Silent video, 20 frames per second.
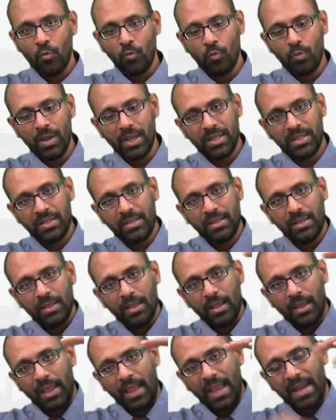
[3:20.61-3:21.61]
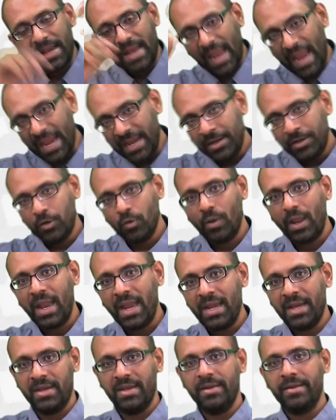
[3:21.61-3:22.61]
with an
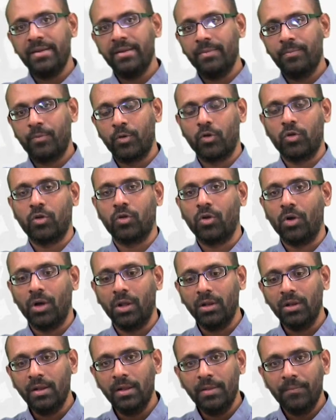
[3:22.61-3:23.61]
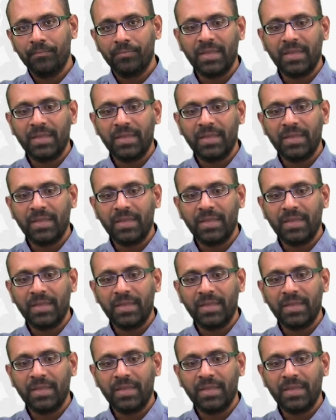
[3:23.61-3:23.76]
end-to-end protocol